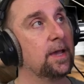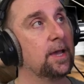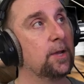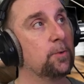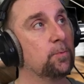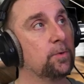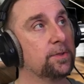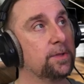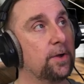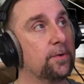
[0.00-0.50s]

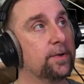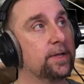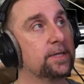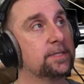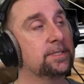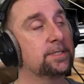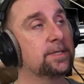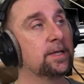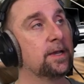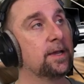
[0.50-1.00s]
And we'll
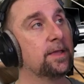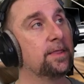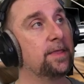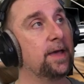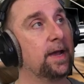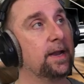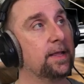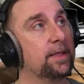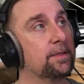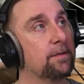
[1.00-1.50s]
notice
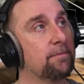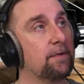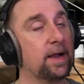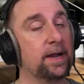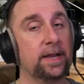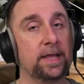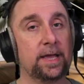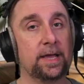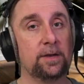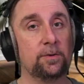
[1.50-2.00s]
that in the
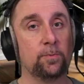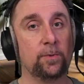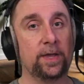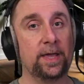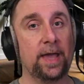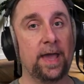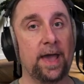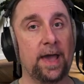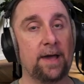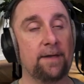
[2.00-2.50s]
right hand, we
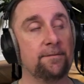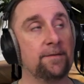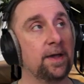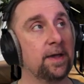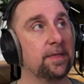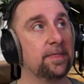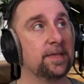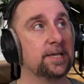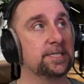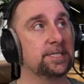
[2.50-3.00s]
have
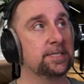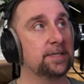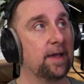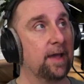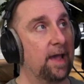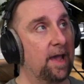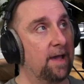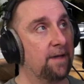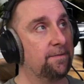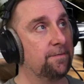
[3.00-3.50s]
this
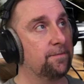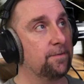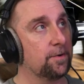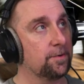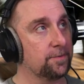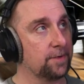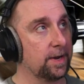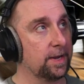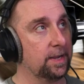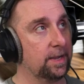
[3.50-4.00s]
F
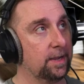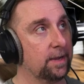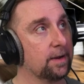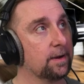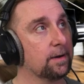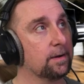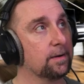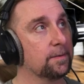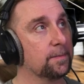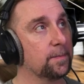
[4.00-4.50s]
right
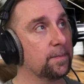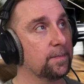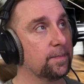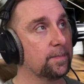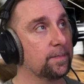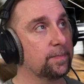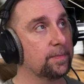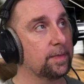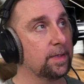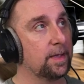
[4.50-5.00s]
here.
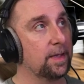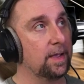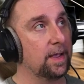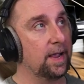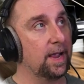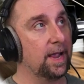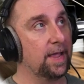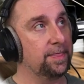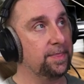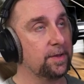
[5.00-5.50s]

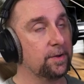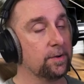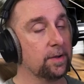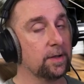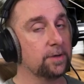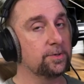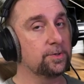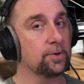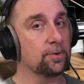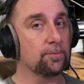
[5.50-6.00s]
And then
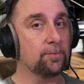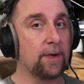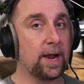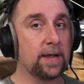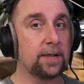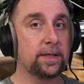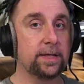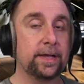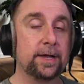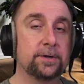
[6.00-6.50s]

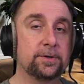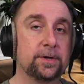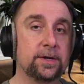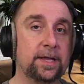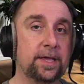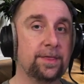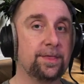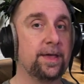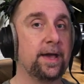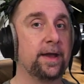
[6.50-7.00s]
directly
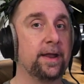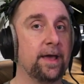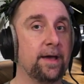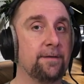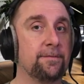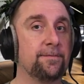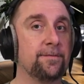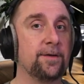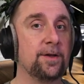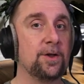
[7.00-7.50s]
underneath that
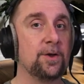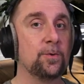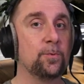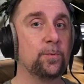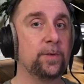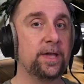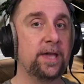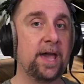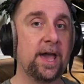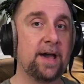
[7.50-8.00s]
F,
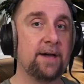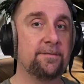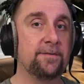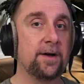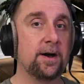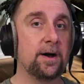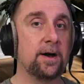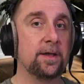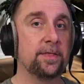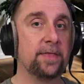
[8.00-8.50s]
we have
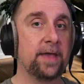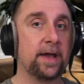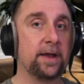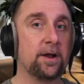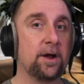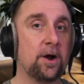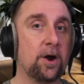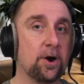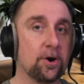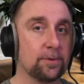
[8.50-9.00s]
that
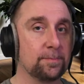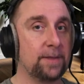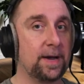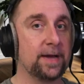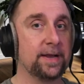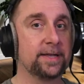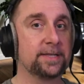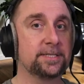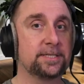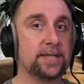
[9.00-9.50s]

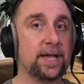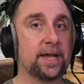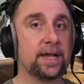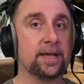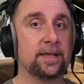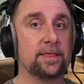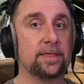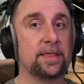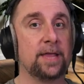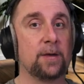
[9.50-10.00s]
harmonic
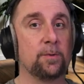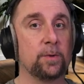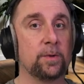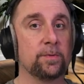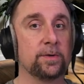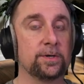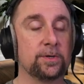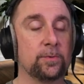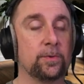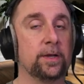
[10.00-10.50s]
second that we
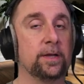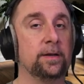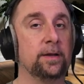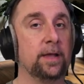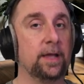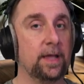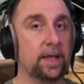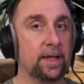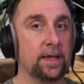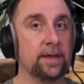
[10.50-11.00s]
were doing
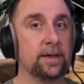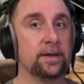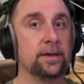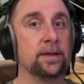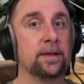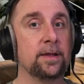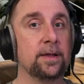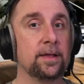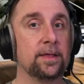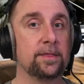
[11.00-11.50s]
in
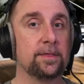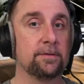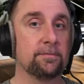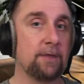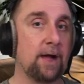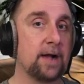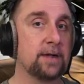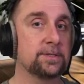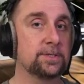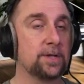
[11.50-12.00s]
the
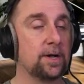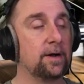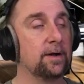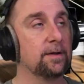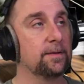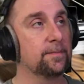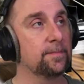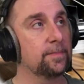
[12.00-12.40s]
rock song.